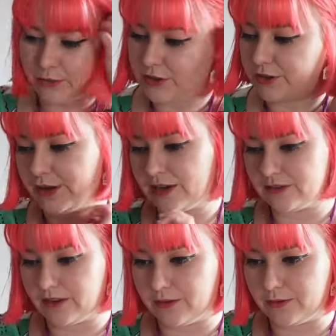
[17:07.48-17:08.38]
we're doing,
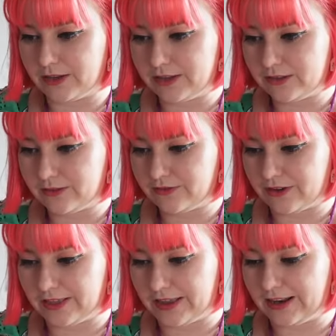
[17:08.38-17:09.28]
so let's
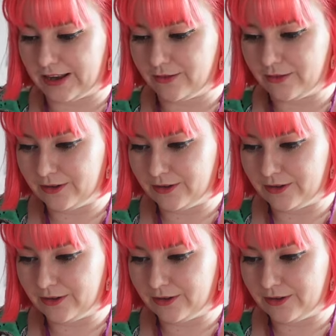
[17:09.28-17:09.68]
find that out.